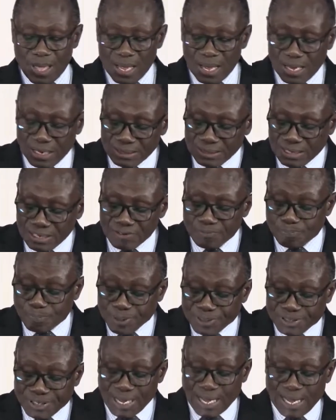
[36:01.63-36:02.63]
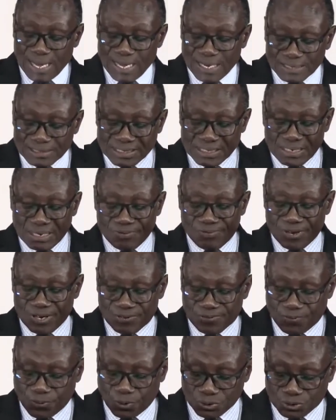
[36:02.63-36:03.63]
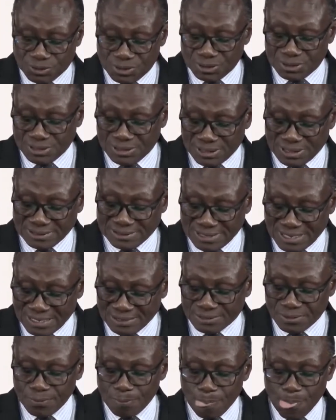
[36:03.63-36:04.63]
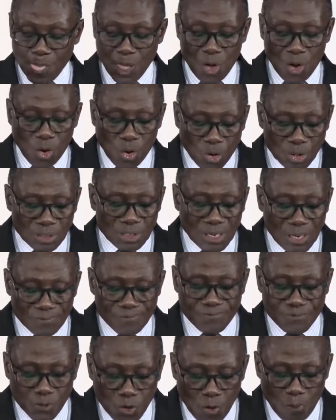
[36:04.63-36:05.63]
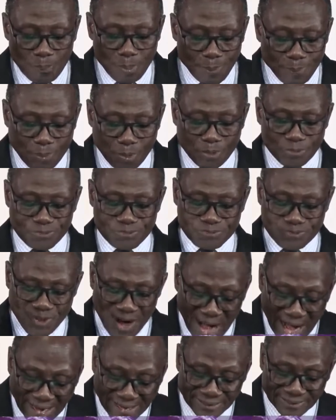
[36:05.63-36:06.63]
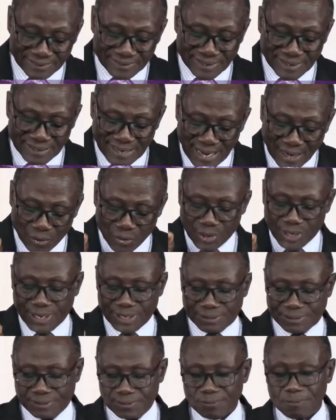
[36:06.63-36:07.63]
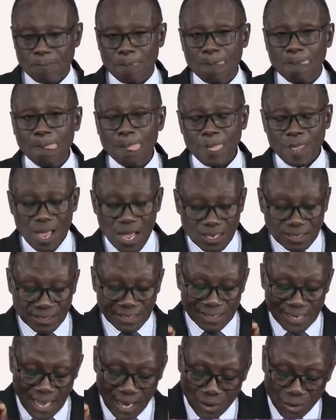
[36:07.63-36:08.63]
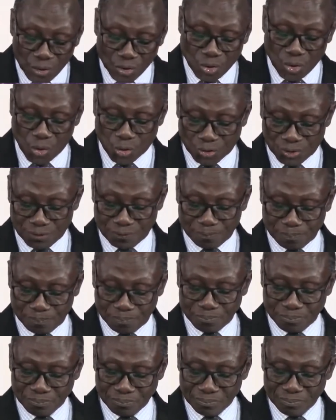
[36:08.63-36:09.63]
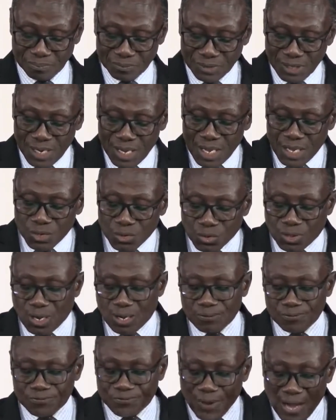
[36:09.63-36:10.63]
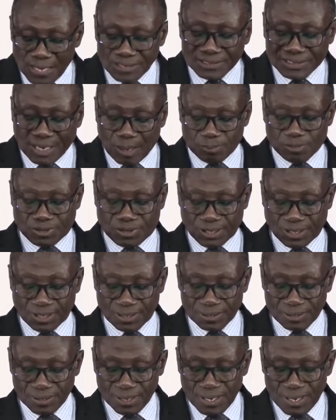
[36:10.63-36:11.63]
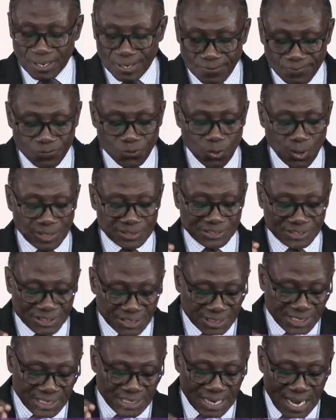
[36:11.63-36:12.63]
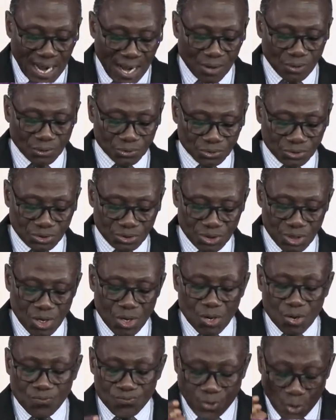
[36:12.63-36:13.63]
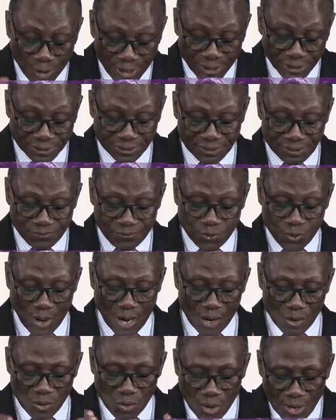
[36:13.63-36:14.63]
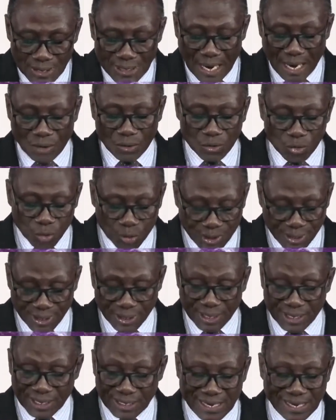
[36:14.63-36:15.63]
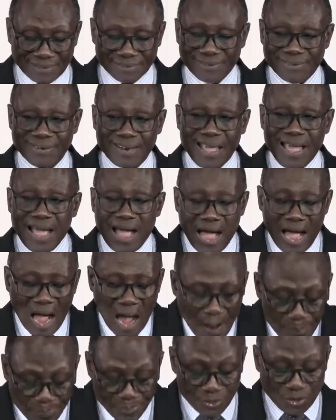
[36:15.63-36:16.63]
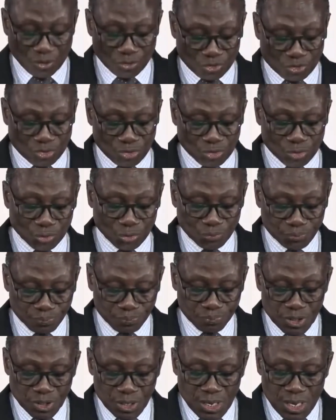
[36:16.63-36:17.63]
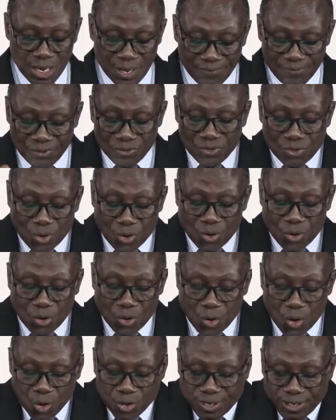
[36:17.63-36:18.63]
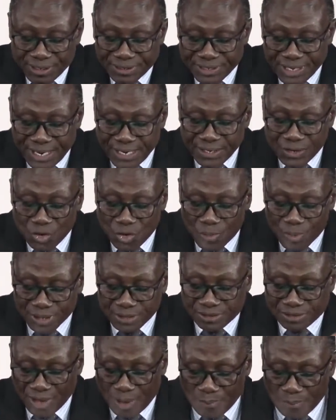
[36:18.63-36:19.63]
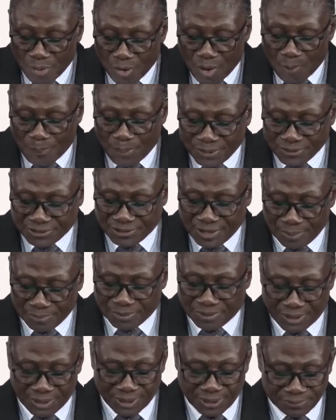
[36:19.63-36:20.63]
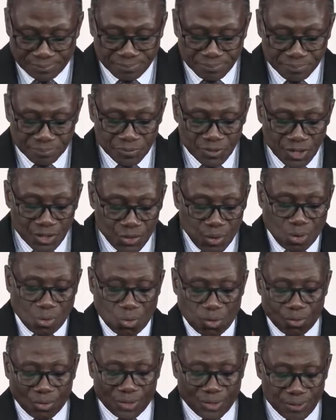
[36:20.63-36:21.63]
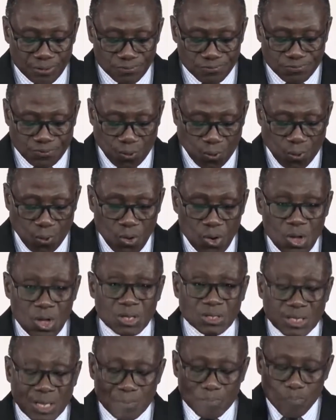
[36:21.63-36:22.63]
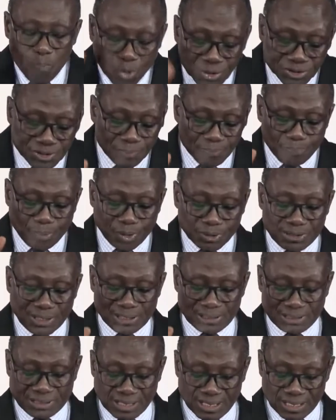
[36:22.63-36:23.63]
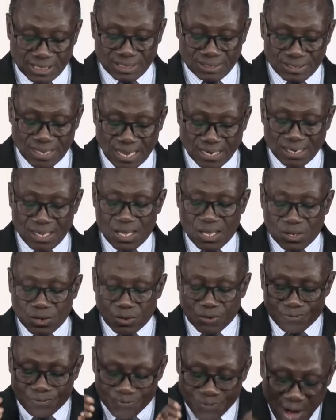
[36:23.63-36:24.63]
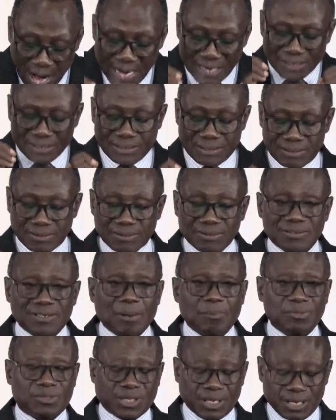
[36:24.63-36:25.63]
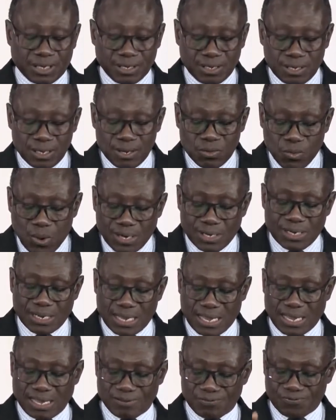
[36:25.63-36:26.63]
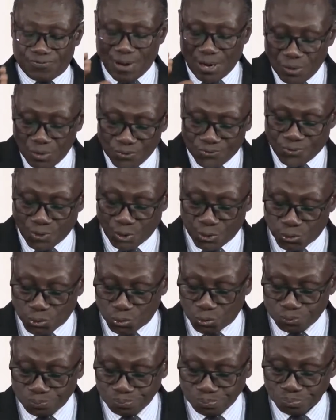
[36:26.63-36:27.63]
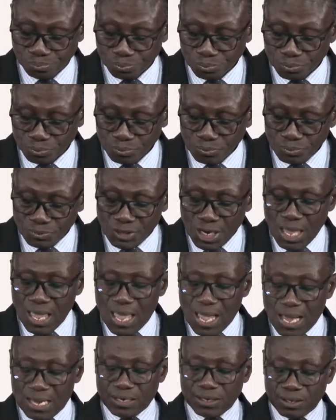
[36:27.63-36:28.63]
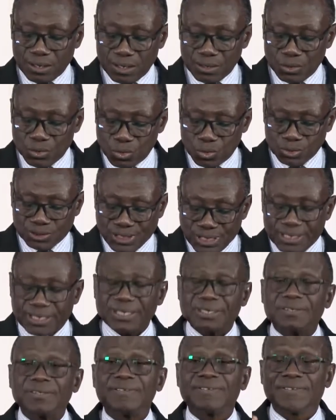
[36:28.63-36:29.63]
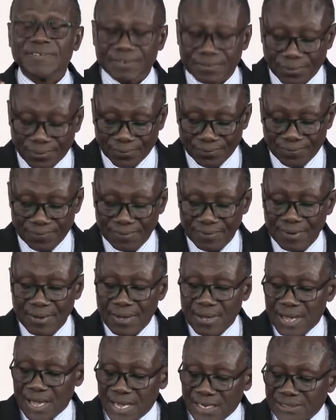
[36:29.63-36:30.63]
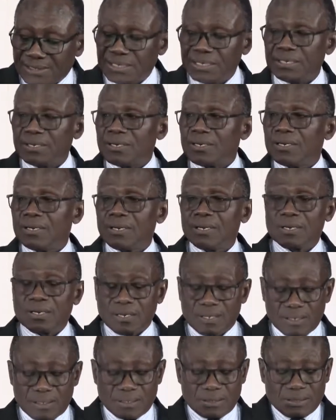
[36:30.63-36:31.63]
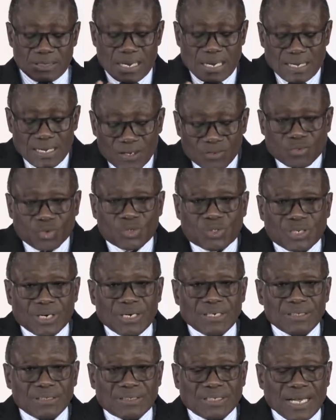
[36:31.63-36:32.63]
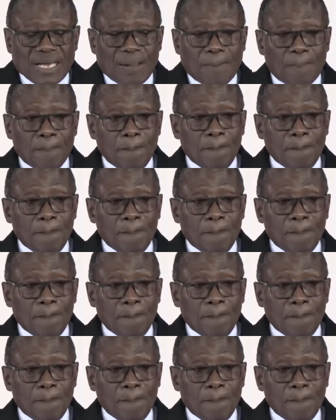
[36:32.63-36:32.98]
And this picture is in the verse 14. Jesus says, only a few people find the narrow gate and the narrow road. You can find something if you are seeking out for it. If you are going out looking, it doesn't happen unto you. Even though occasionally you may stumble upon something you are not looking for, the most important thing is that you find something when it has value for you. And you will take it serious. And the Yesu Chen said,